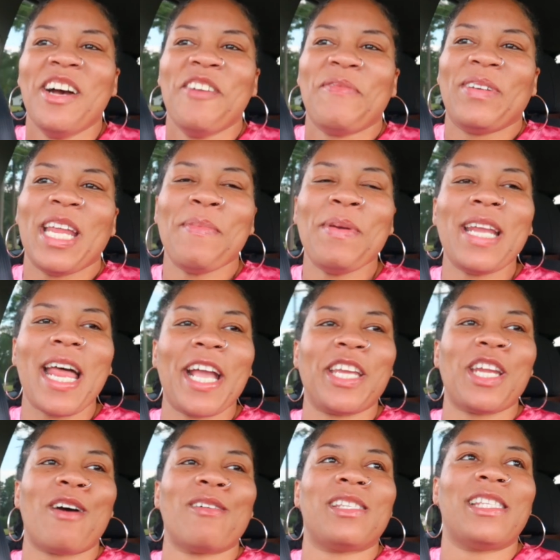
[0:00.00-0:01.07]
But let me not get
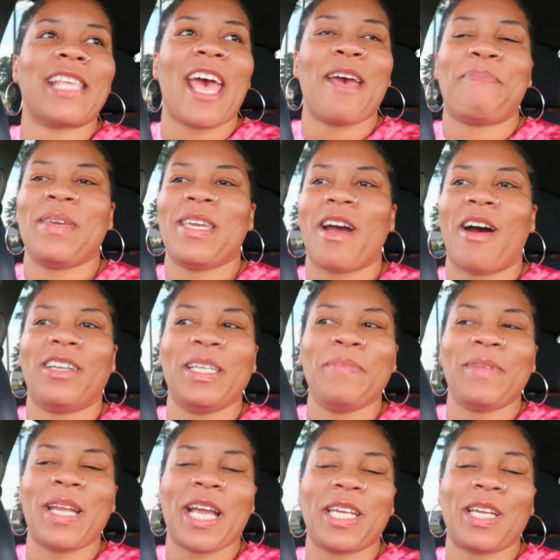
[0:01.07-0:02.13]
all sappy, y'all. Let
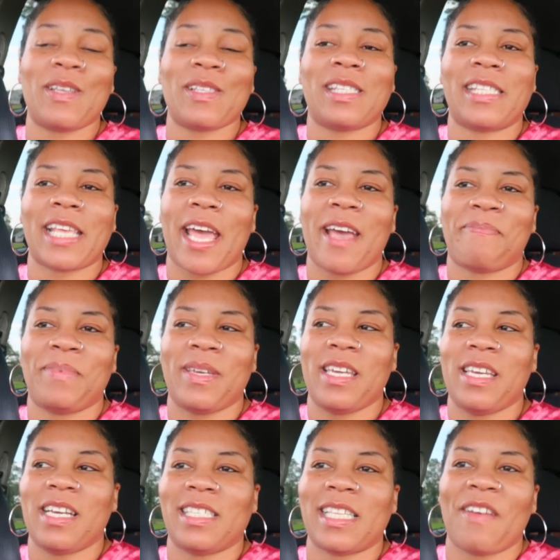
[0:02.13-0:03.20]
me not get all sappy,
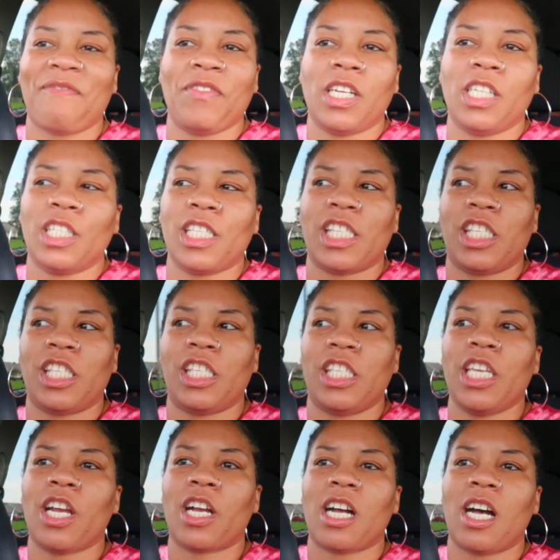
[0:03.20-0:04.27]
because I feel a little
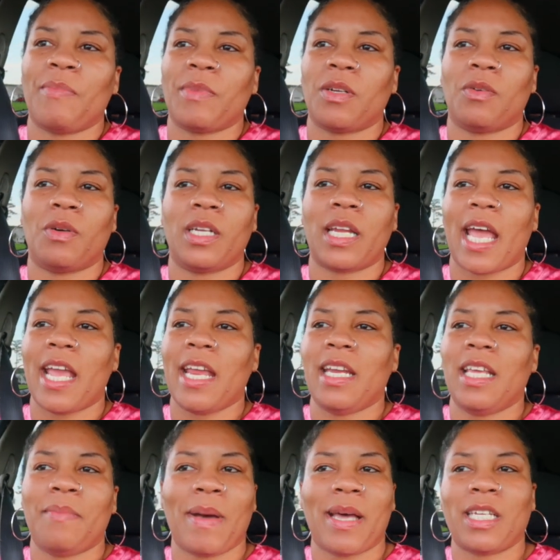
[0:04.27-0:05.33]
tear coming on. I ain't
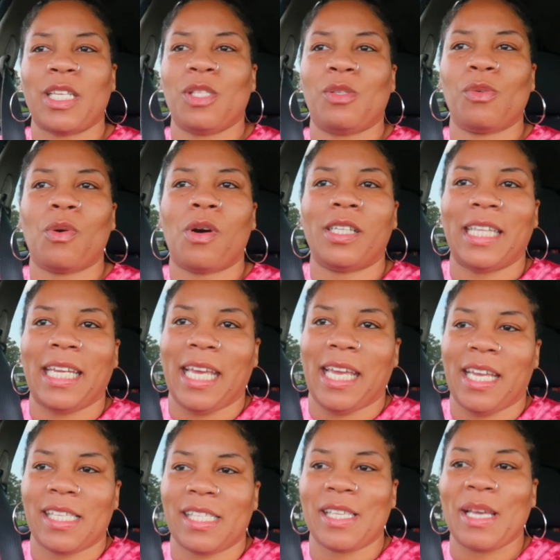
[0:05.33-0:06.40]
even about to do all of
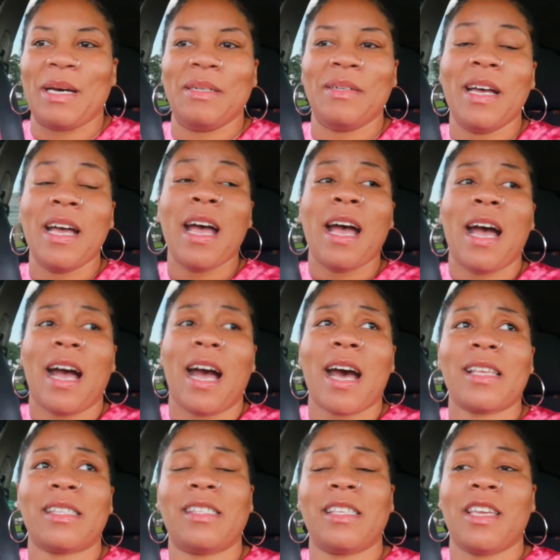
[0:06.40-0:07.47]
these. So,
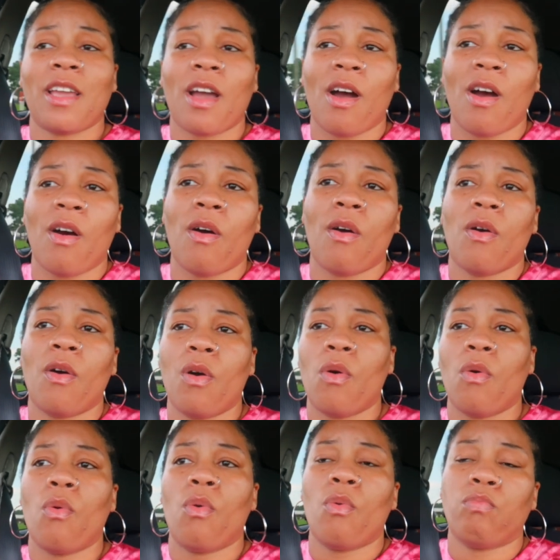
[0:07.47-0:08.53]
I see
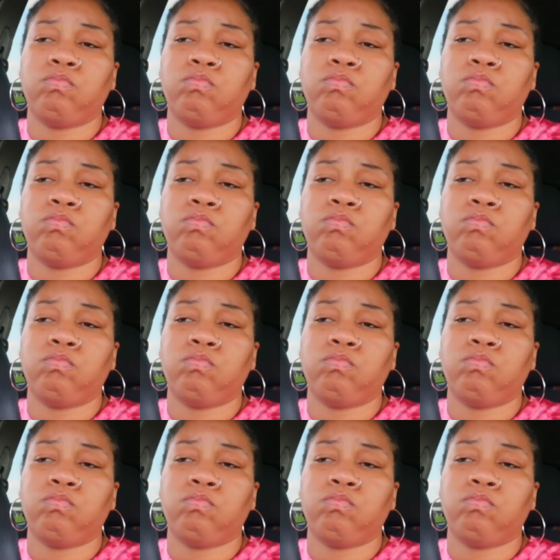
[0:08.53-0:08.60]
y'all